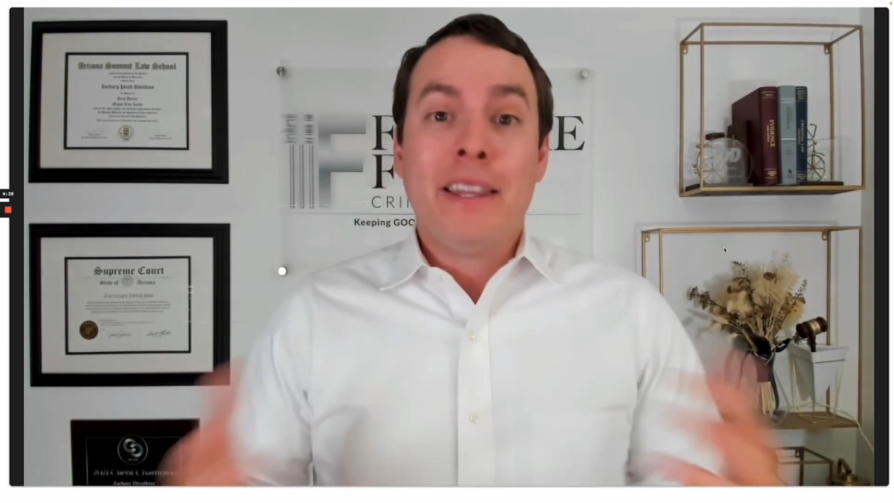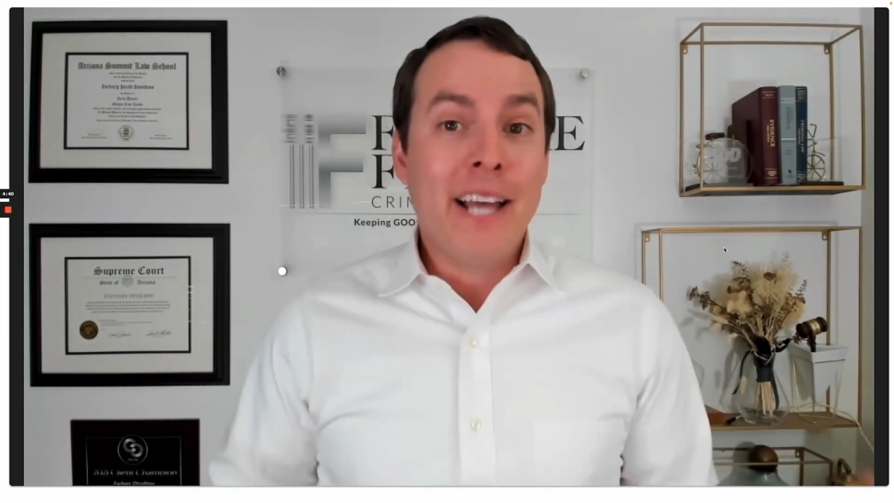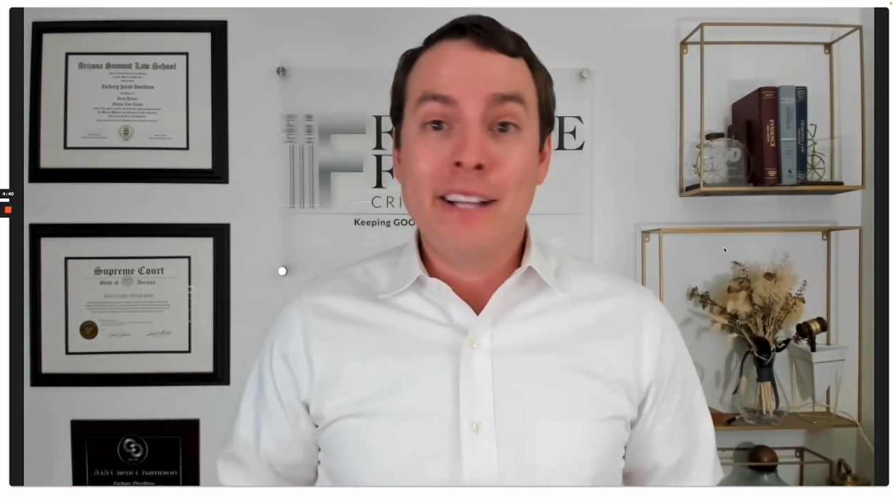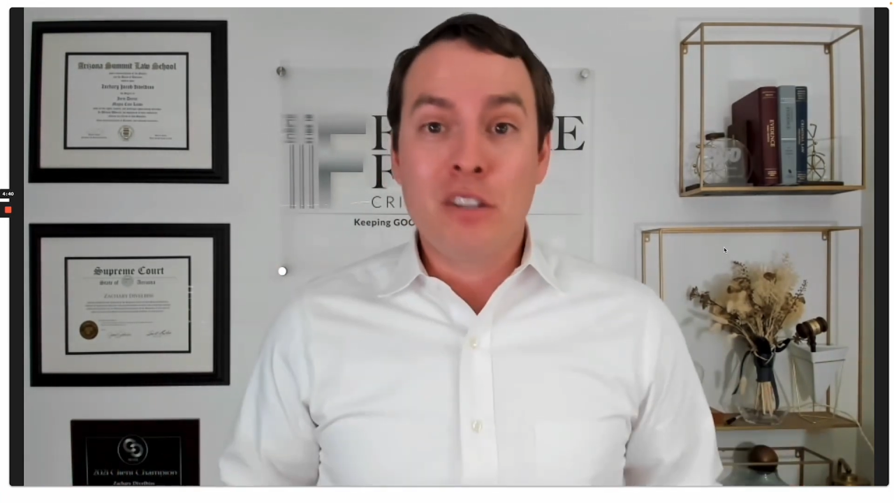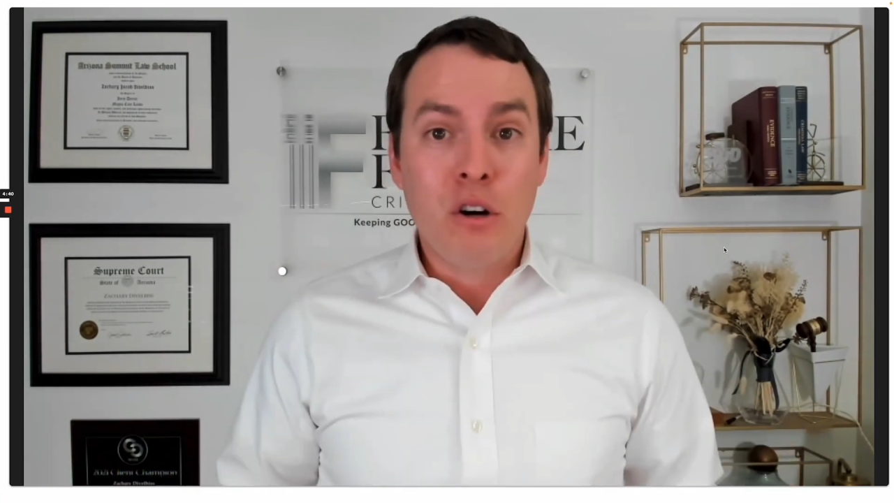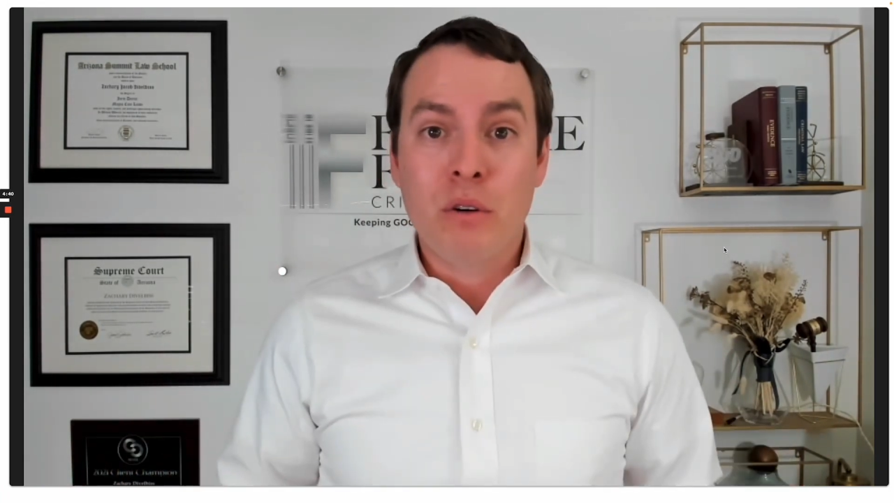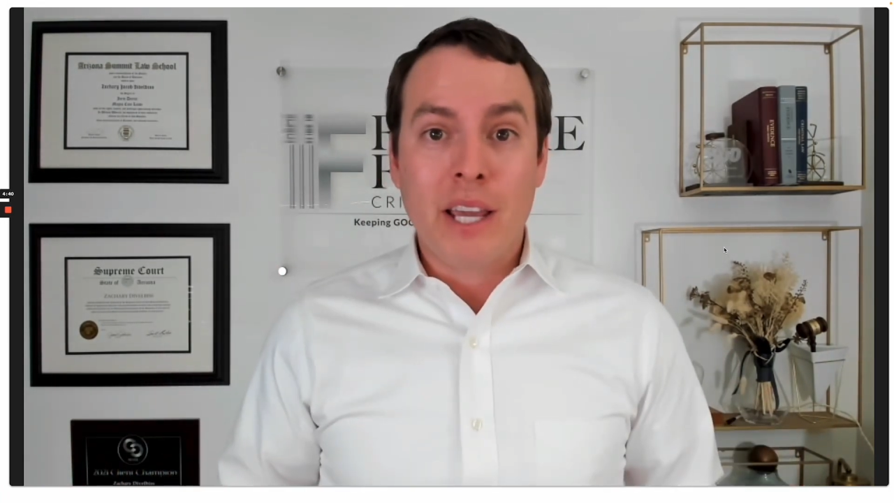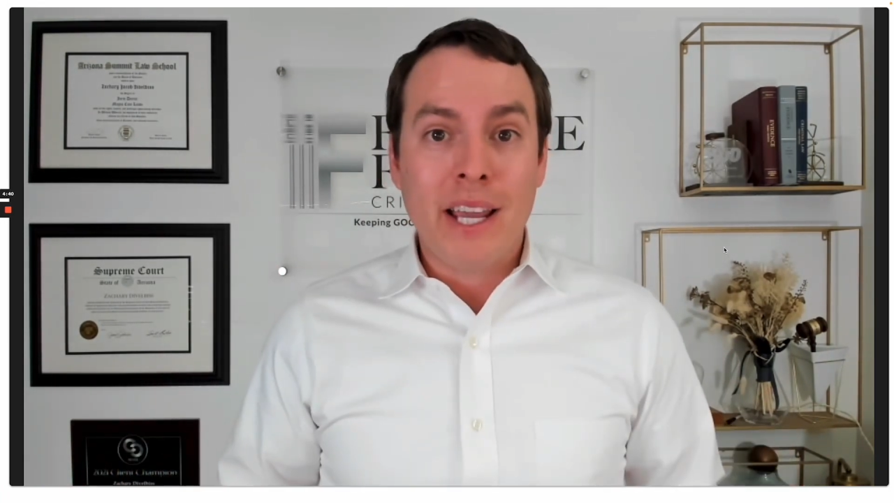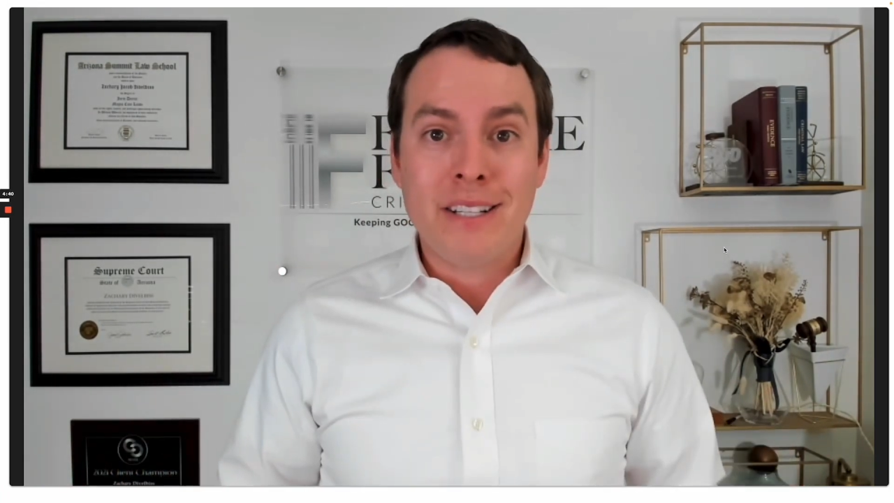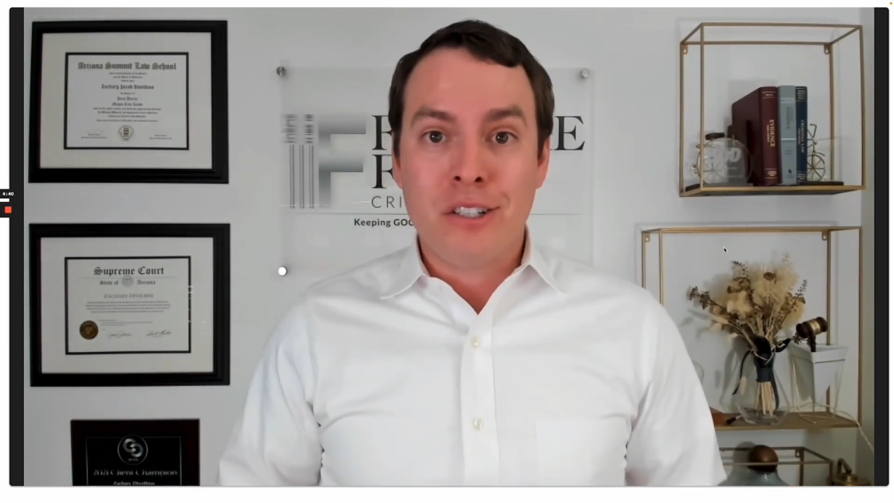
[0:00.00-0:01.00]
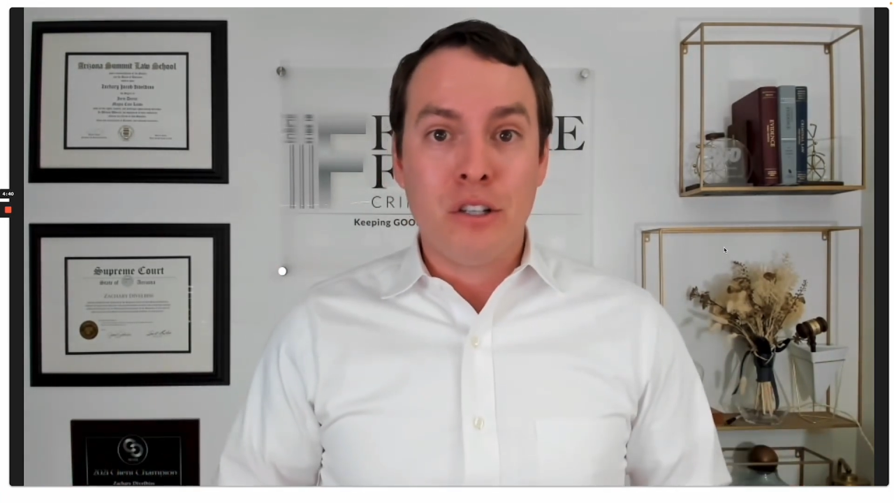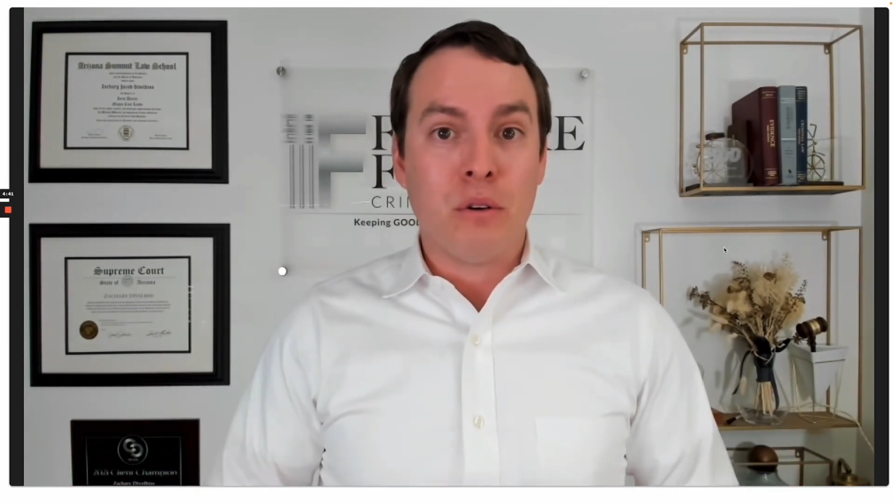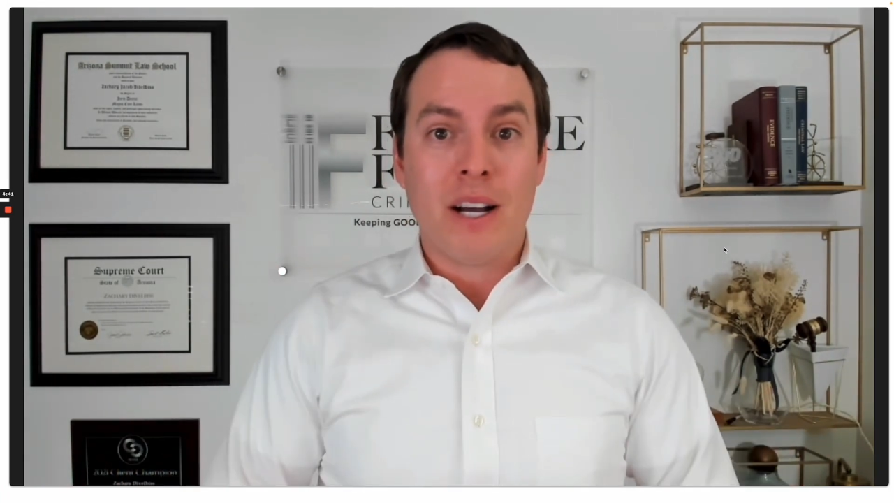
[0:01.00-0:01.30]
that's okay too.